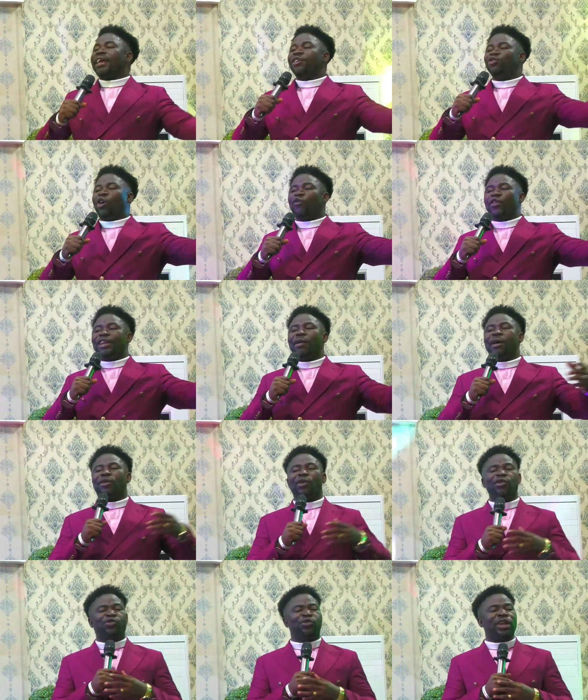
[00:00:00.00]
enough in our
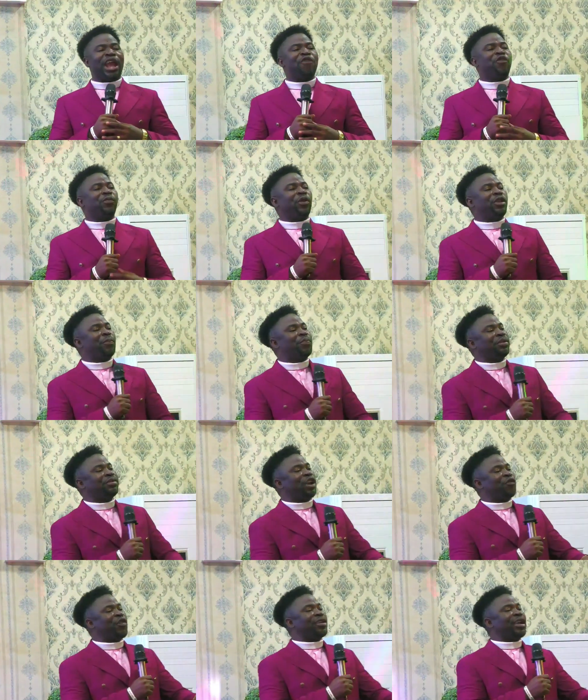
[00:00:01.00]
country, everybody point
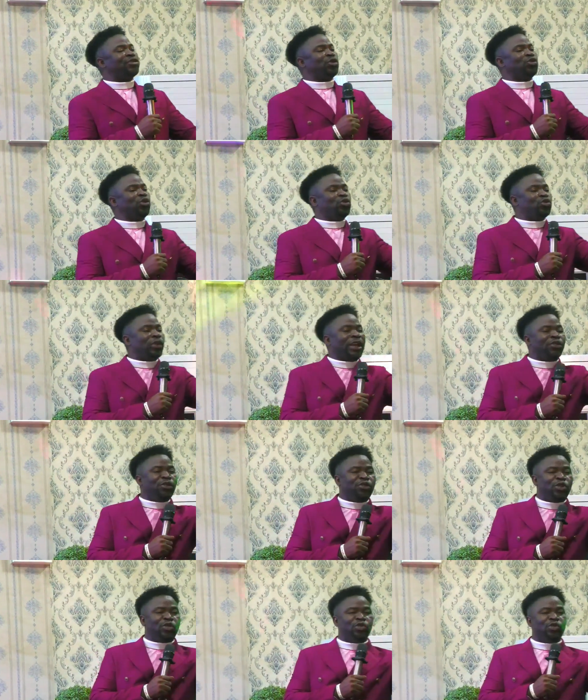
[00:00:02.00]
their finger to those who are doing
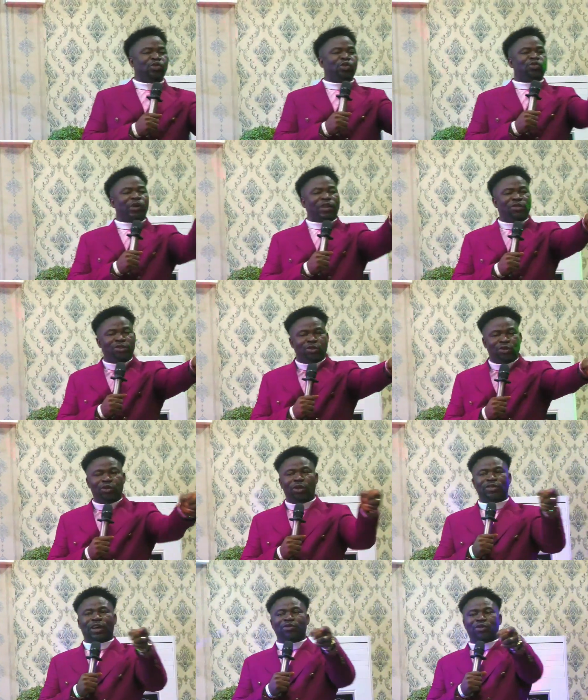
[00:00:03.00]
juju, those who are doing juju,
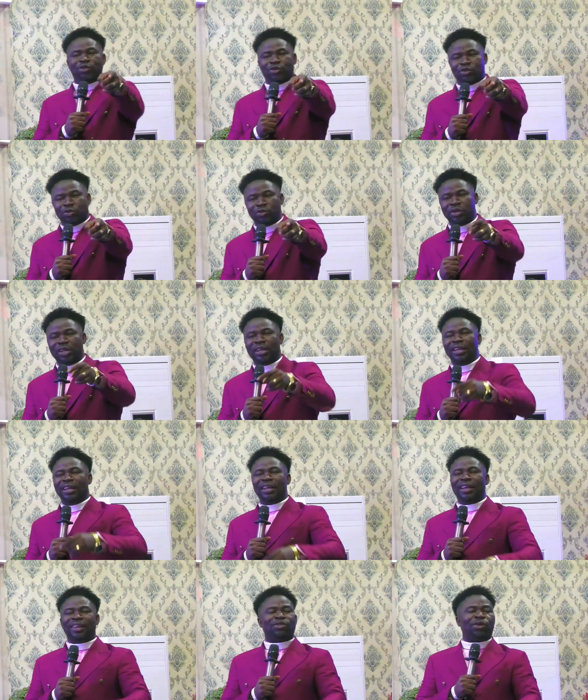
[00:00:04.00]
those who are doing juju.
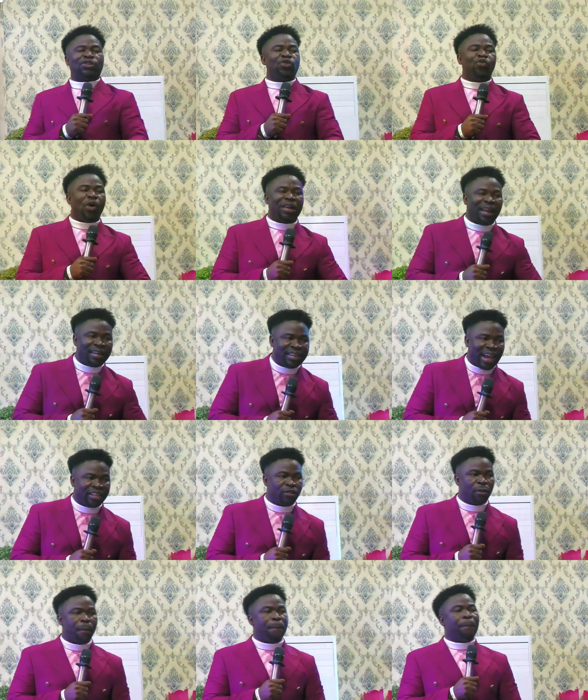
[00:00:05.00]
It doesn't work like that.
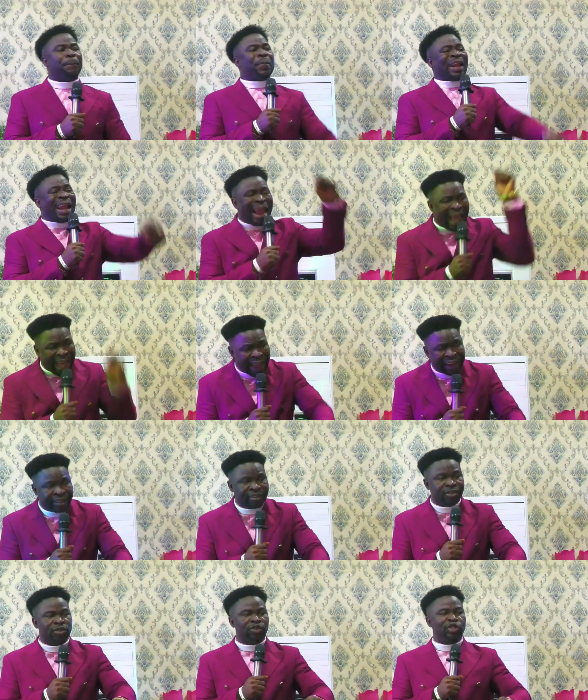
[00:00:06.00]
Plan
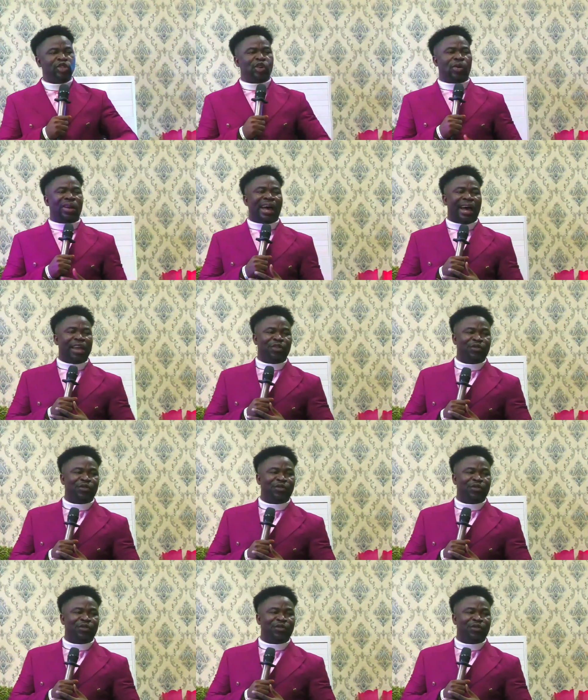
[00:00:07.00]
your life.